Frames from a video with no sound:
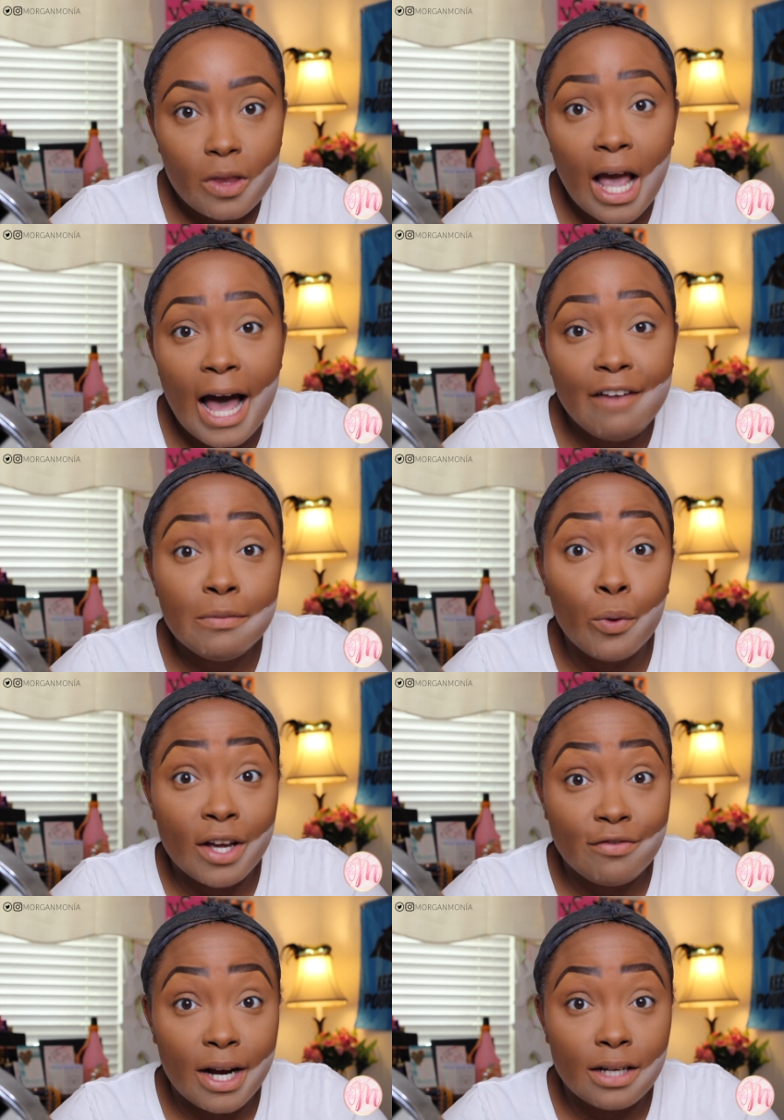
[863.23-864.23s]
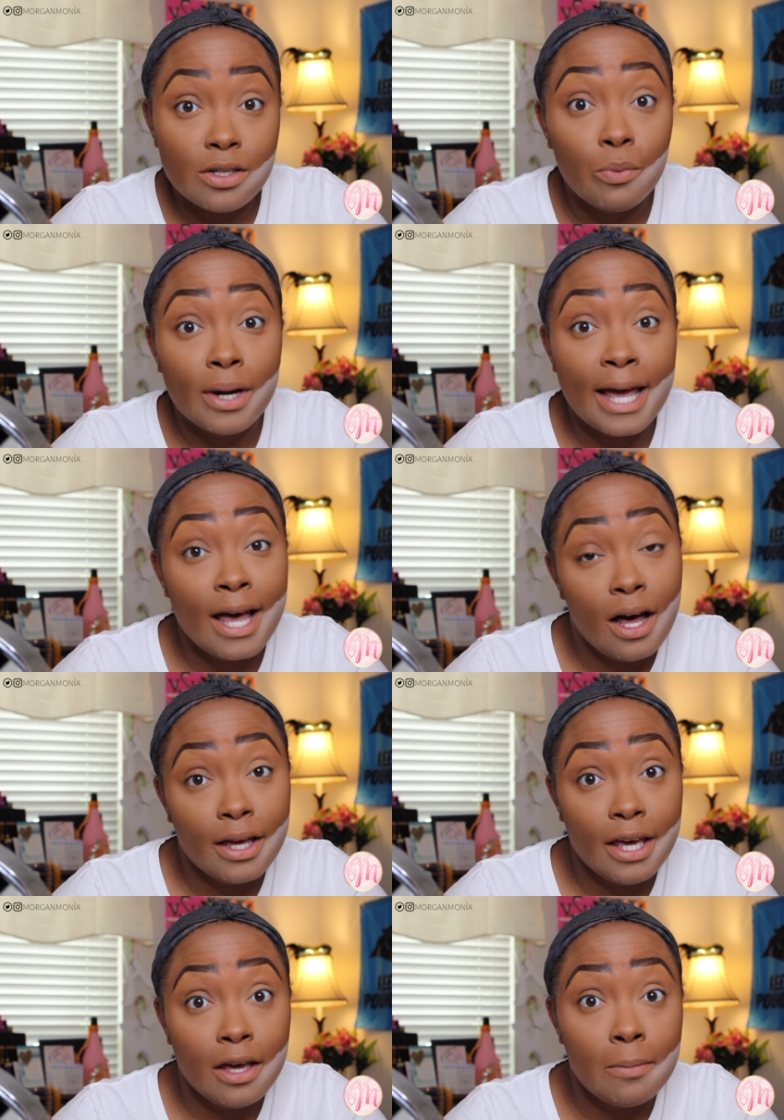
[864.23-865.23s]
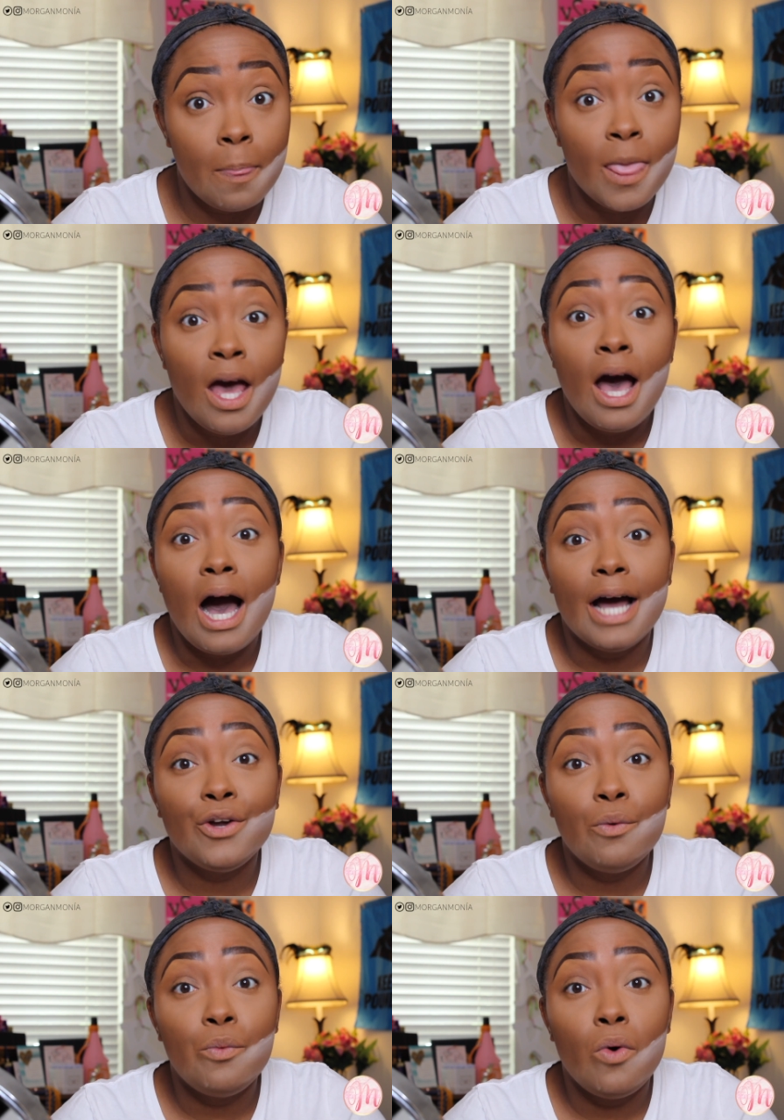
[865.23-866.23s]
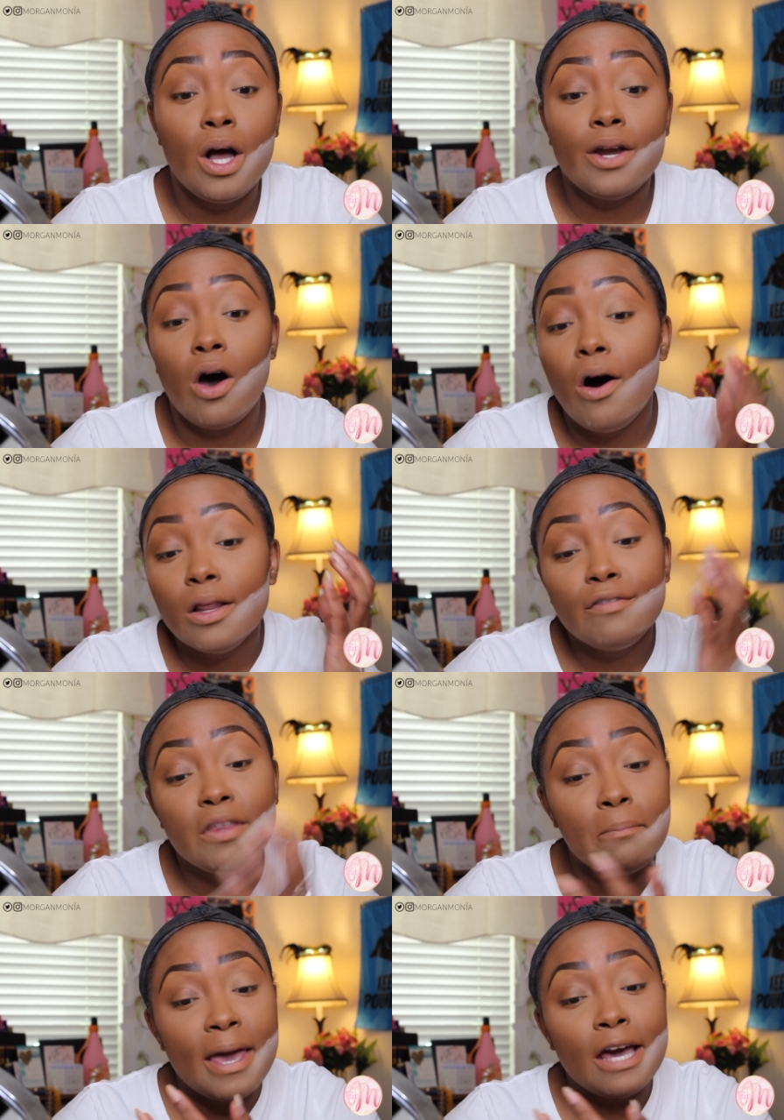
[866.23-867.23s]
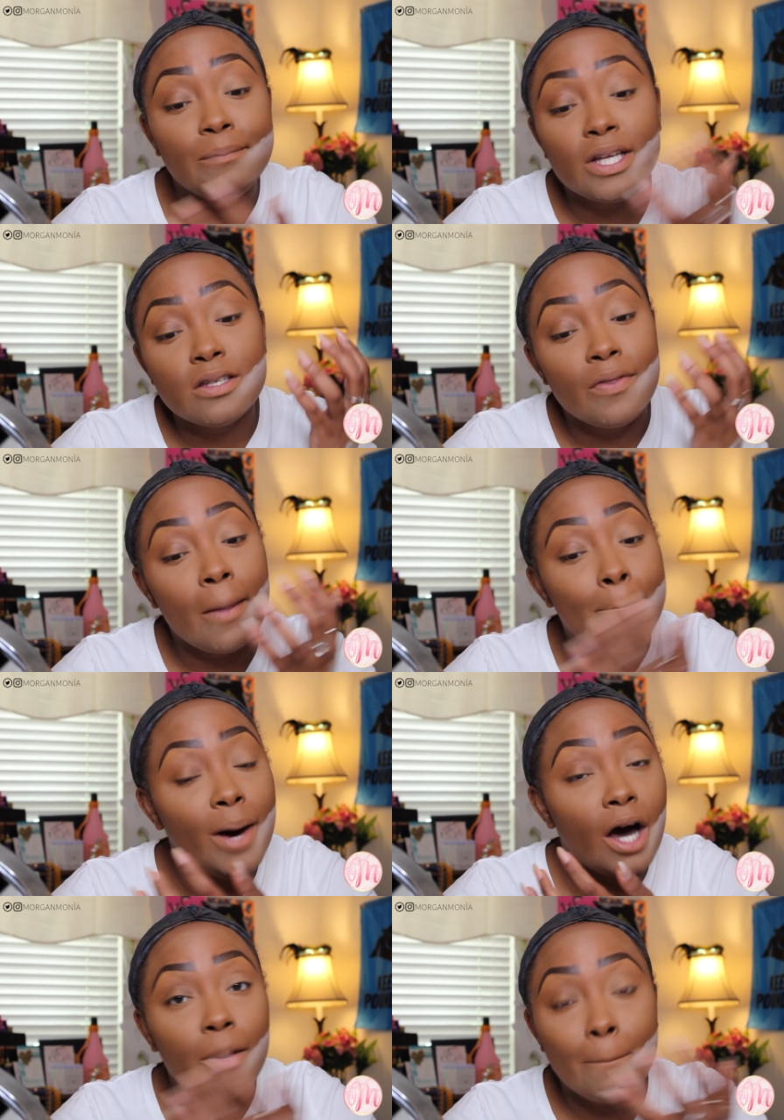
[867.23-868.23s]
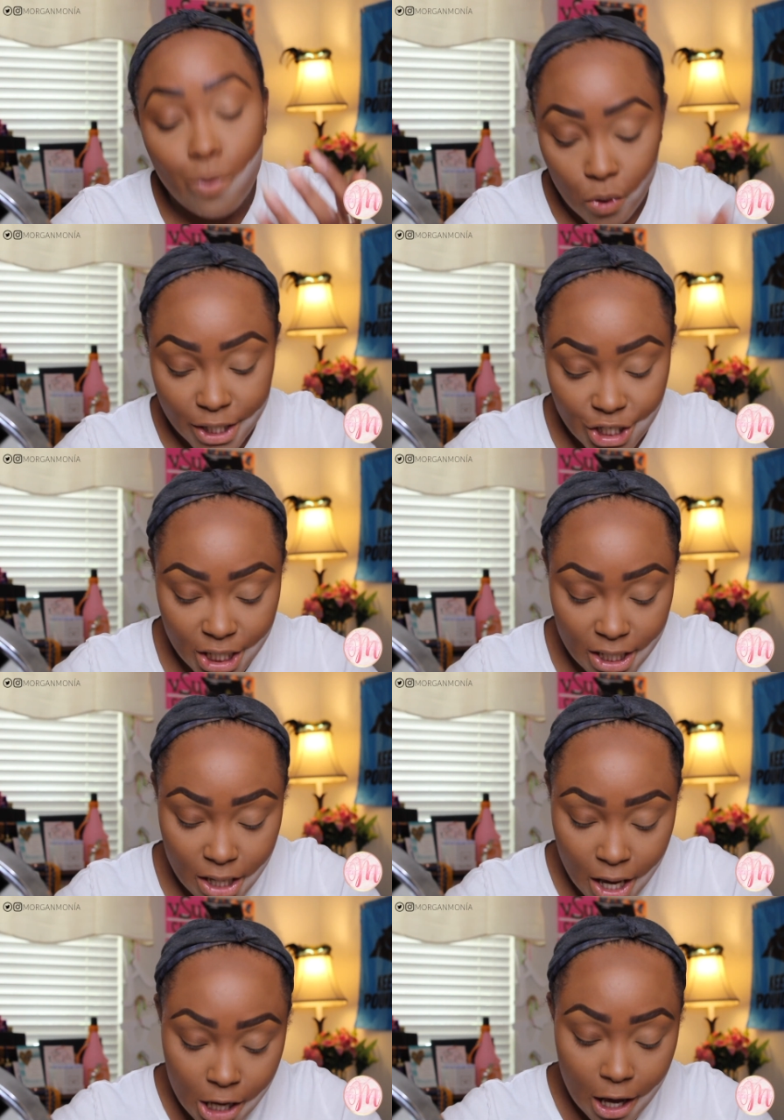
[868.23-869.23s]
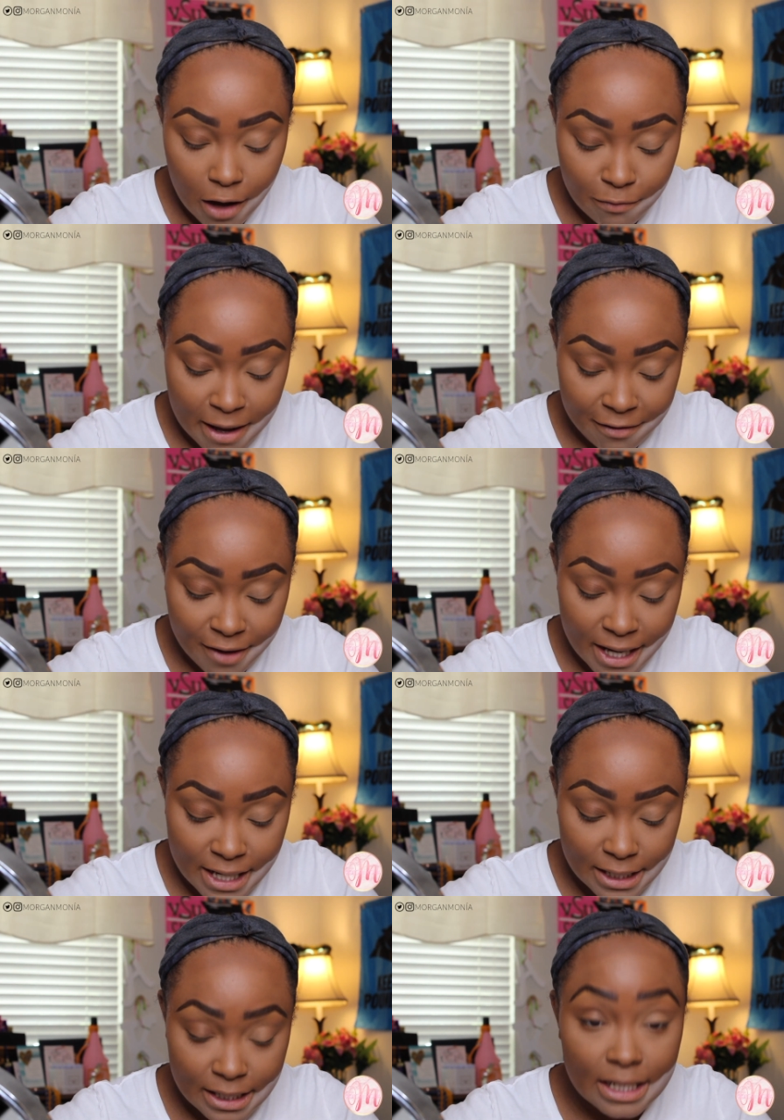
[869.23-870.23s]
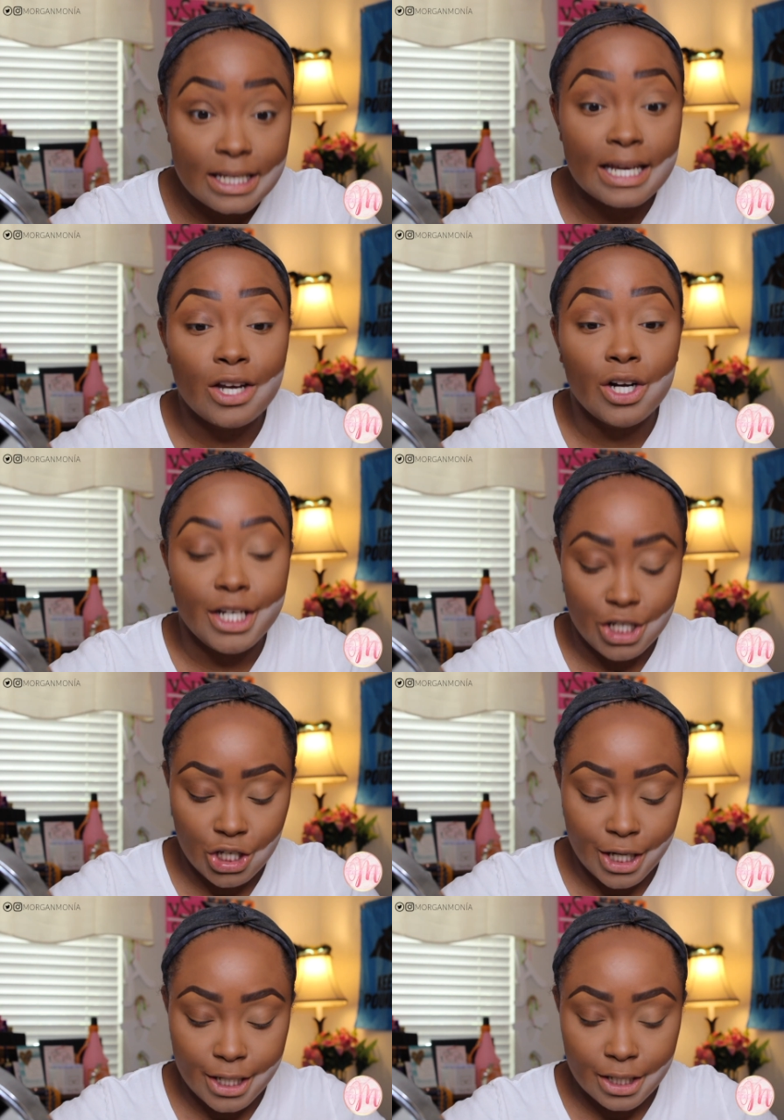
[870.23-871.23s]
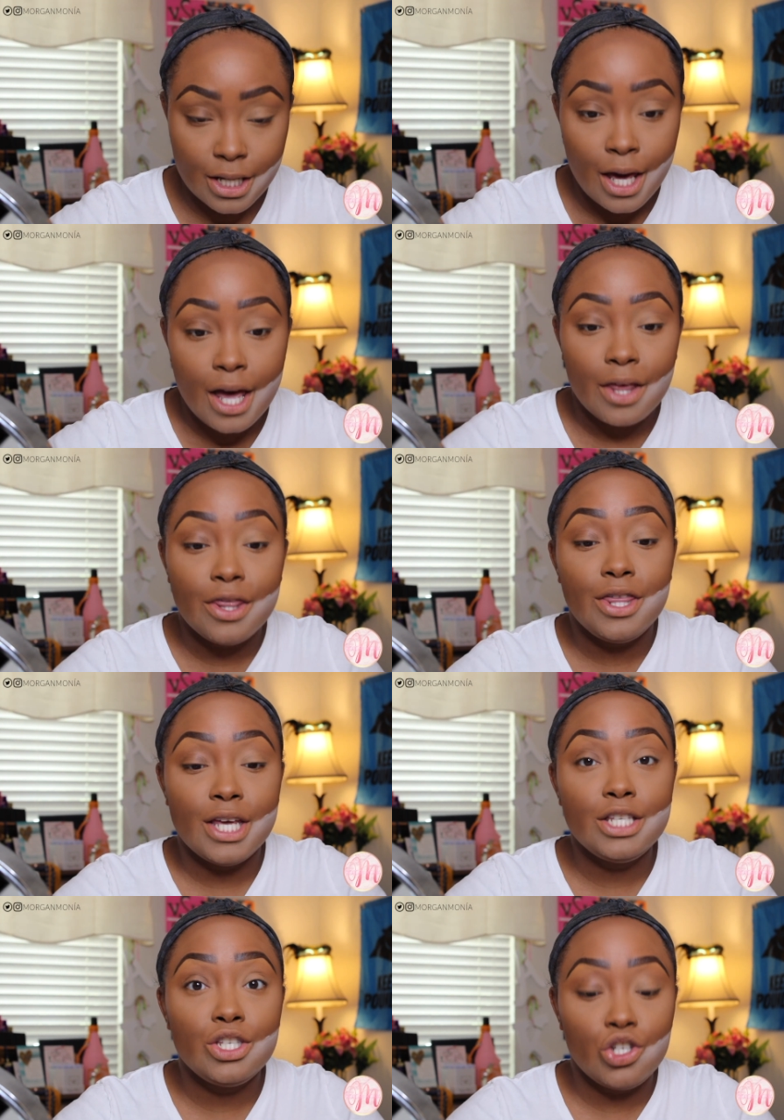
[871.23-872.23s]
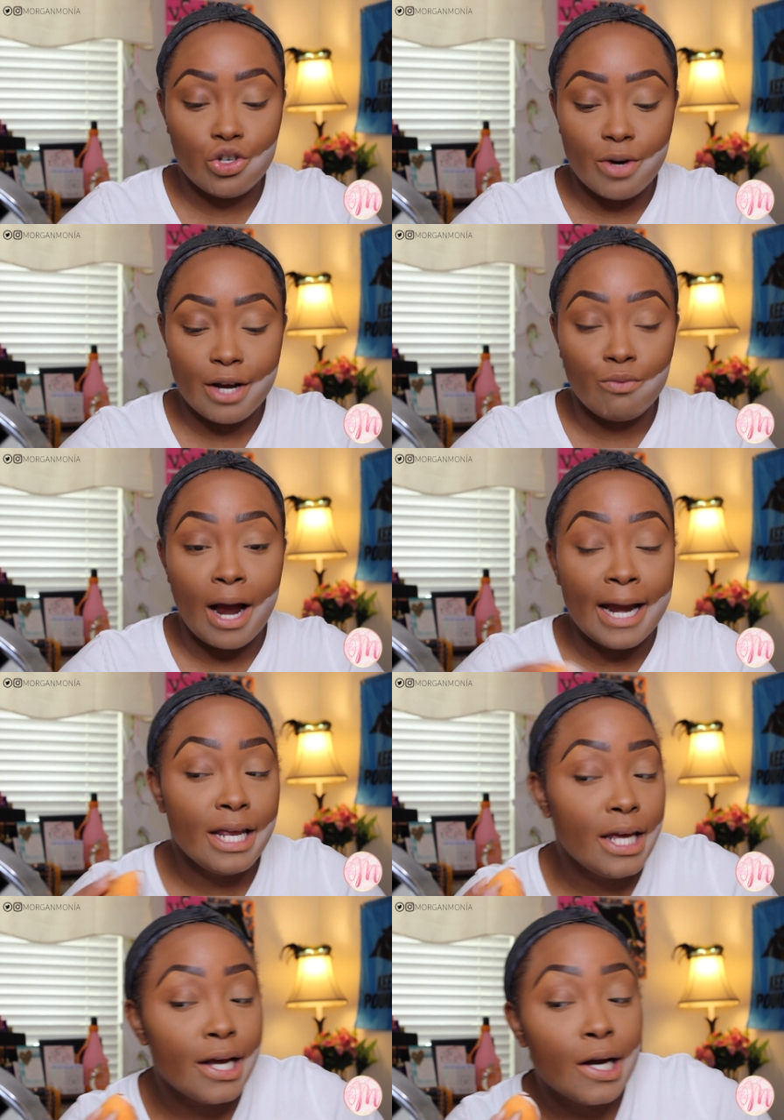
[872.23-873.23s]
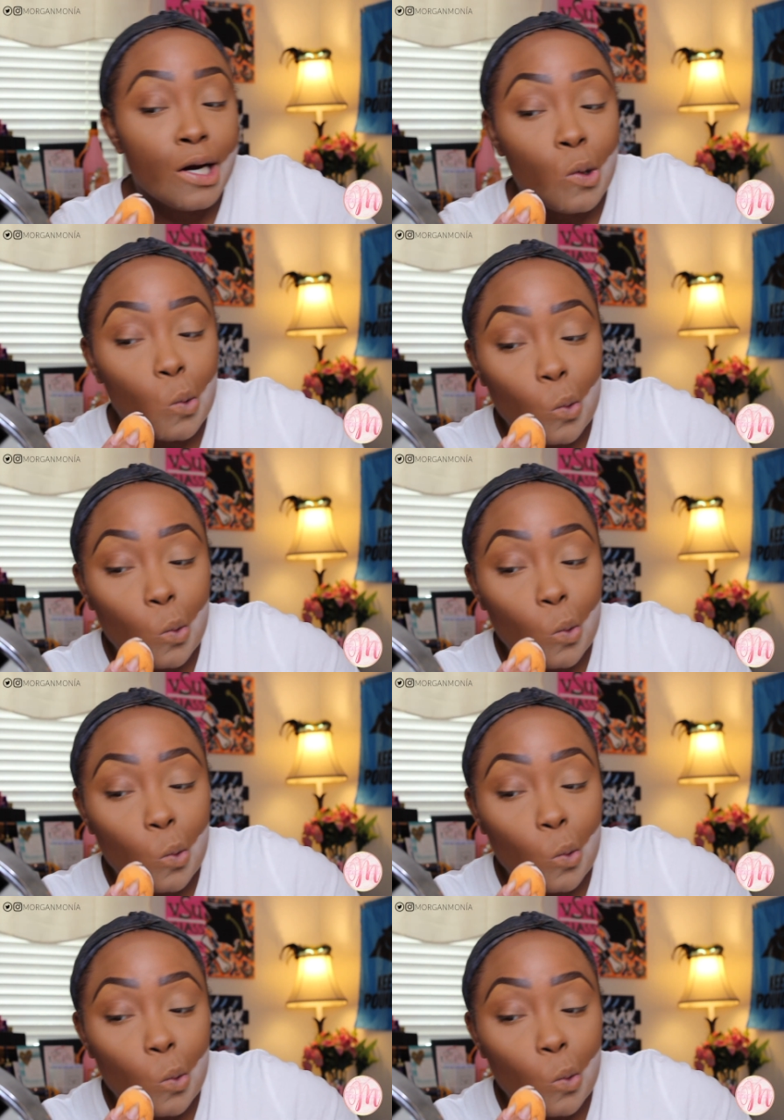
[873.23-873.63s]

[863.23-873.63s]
I have a boyfriend. When I hug him, I don't want all of the makeup that's on the bottom portion of my face to get on his shirt. This trick right here